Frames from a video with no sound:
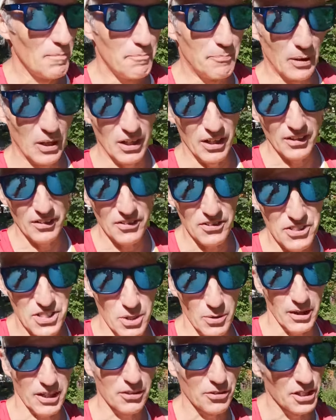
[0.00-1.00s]
burned
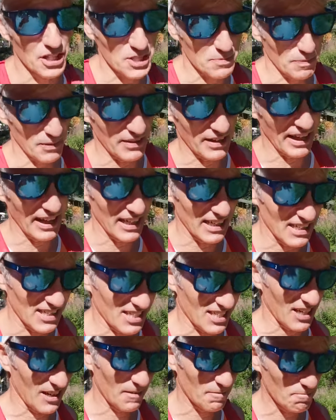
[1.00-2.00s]
to a crisp in the
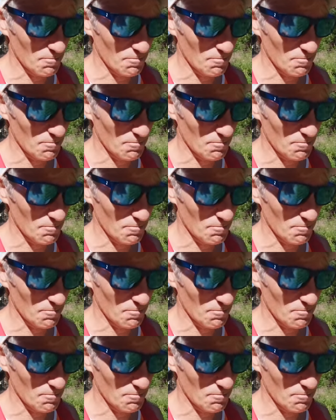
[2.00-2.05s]
heat.